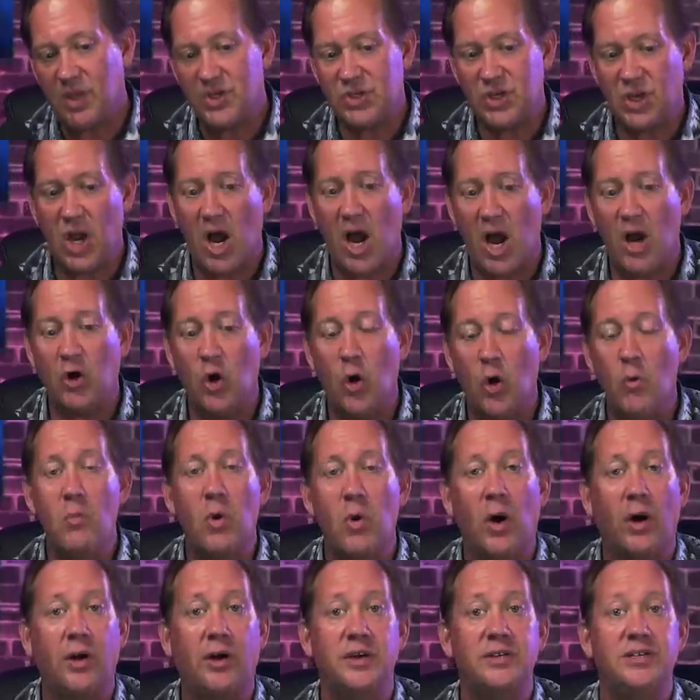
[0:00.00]
Chicago
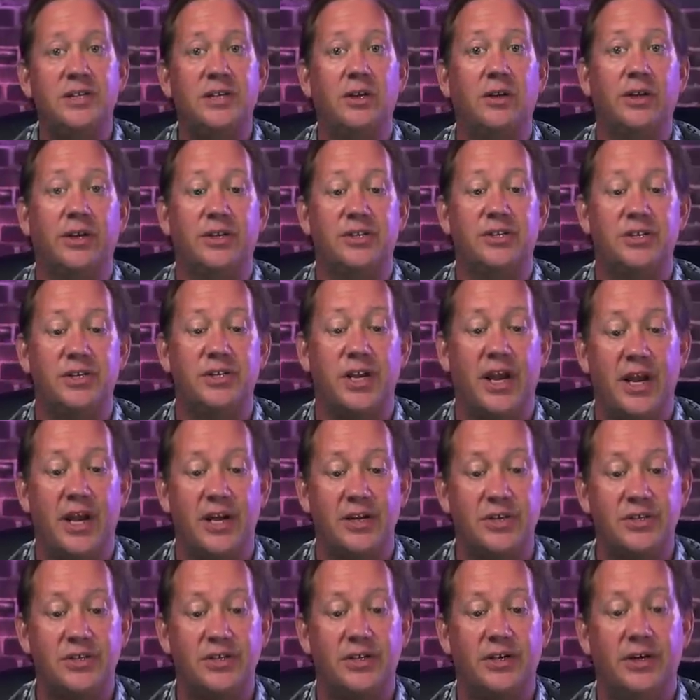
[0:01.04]
Mercantile
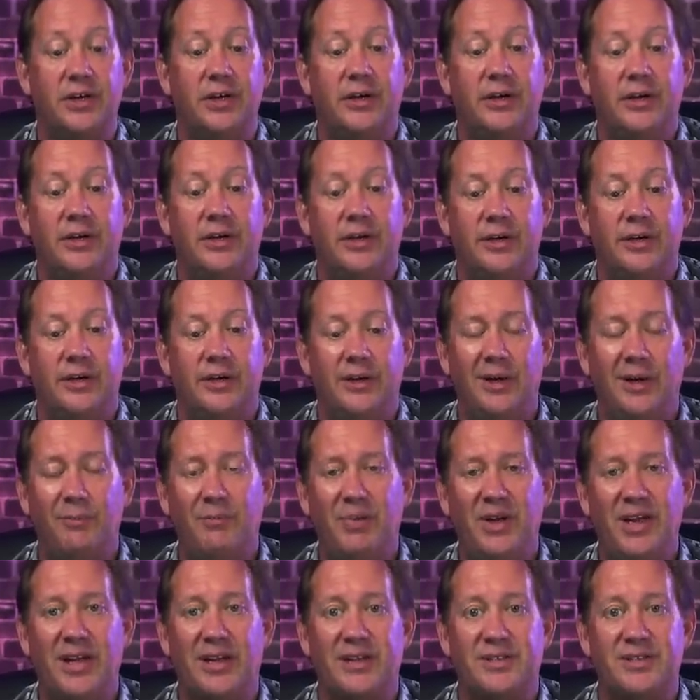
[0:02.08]
Exchange. They're
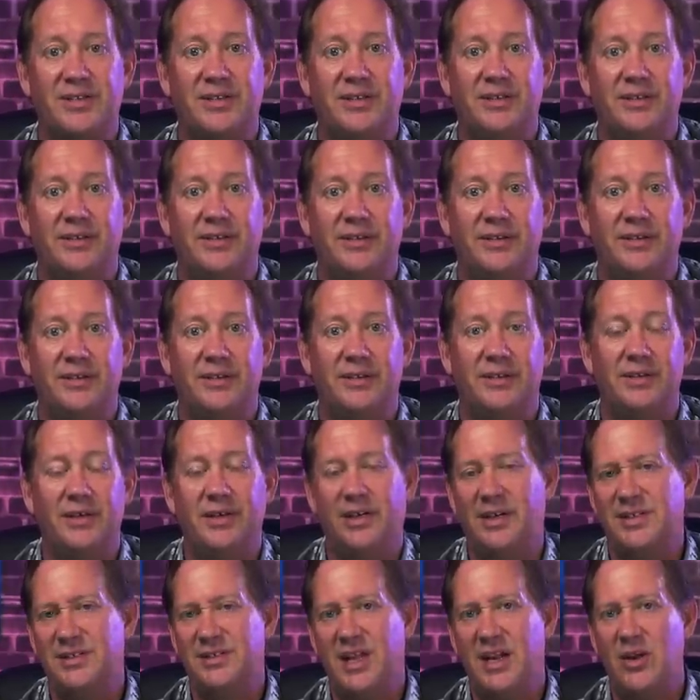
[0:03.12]
pissed
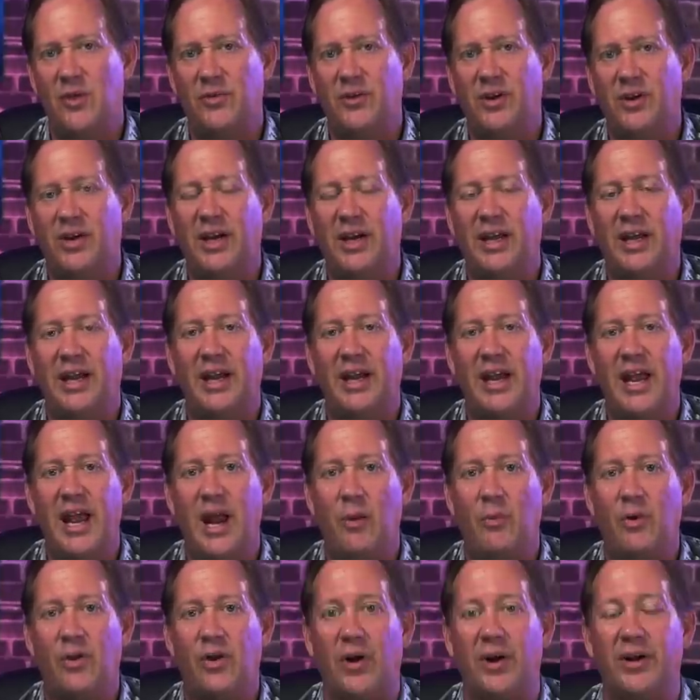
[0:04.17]
because they know they're going to get
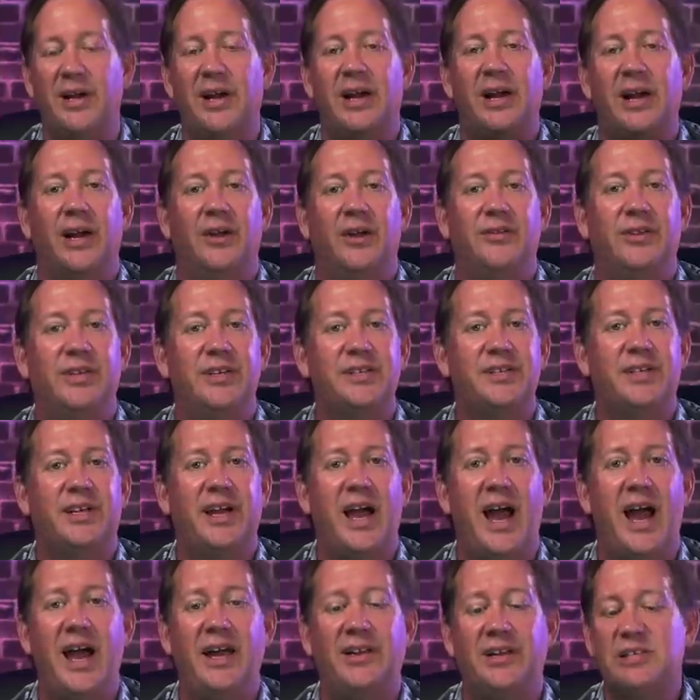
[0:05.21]
hammered on. This
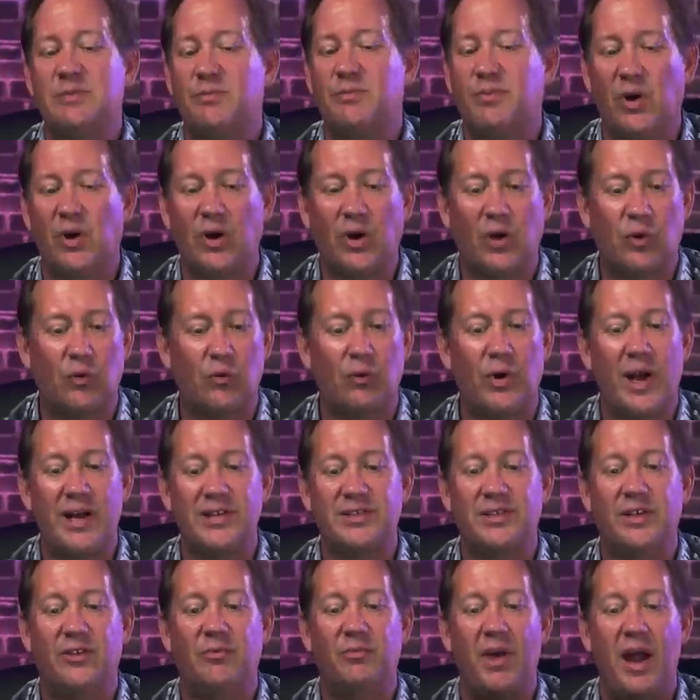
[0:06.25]
guy, this
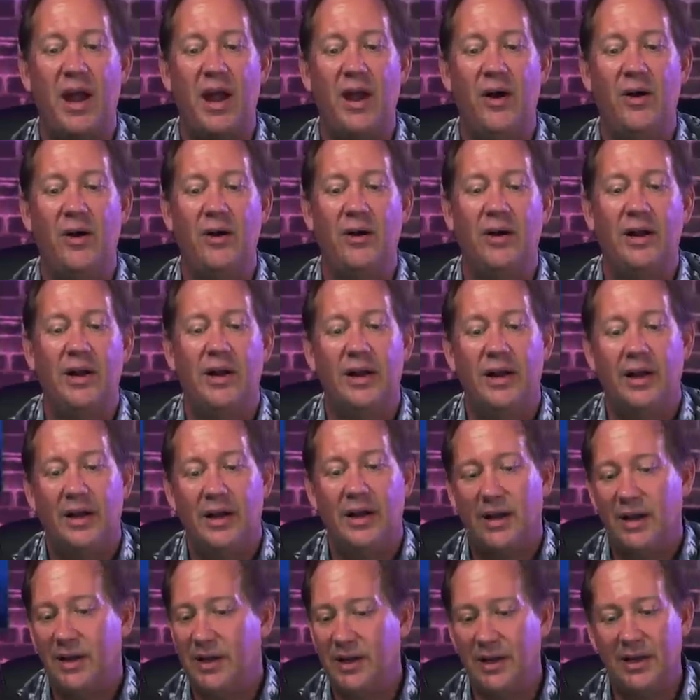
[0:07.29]
progressive mayor,
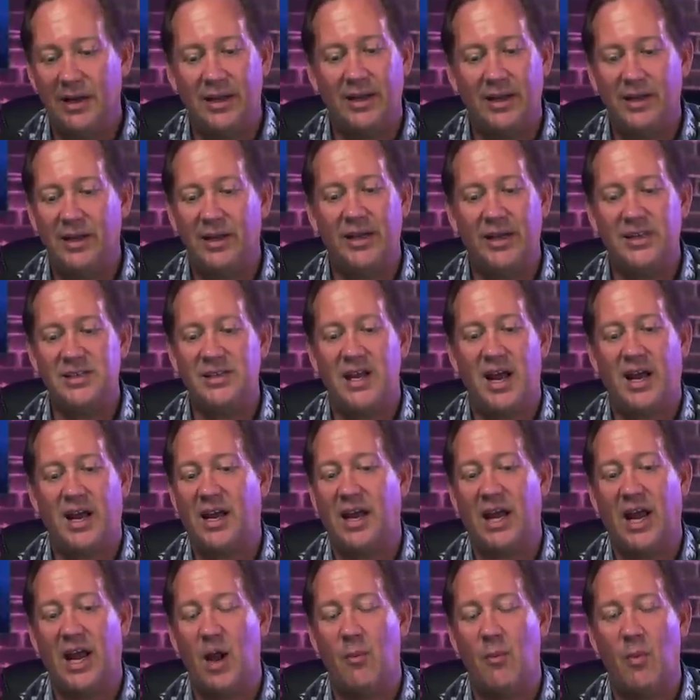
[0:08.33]
he's not
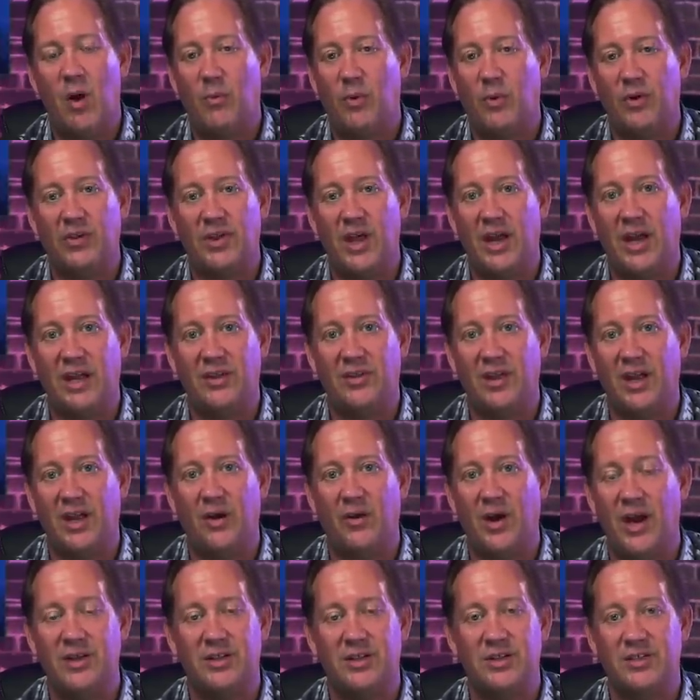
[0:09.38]
going to come up with anything
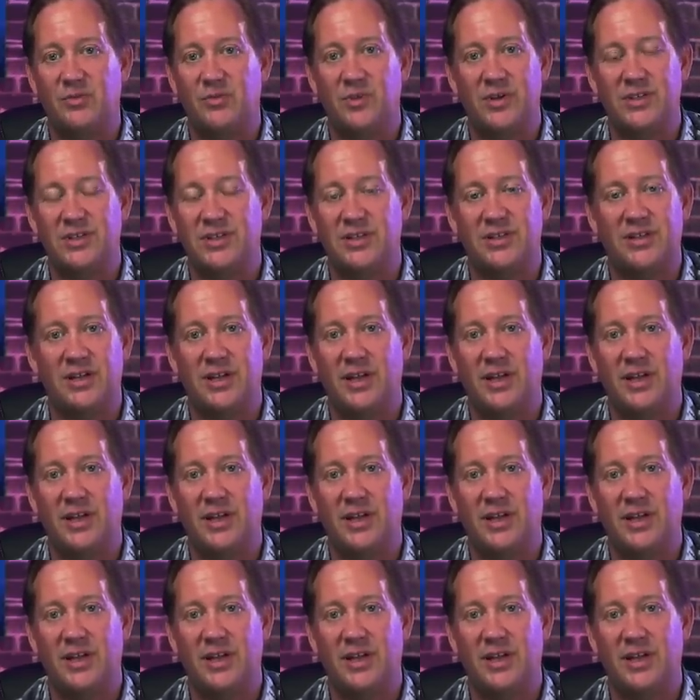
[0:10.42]
great to switch the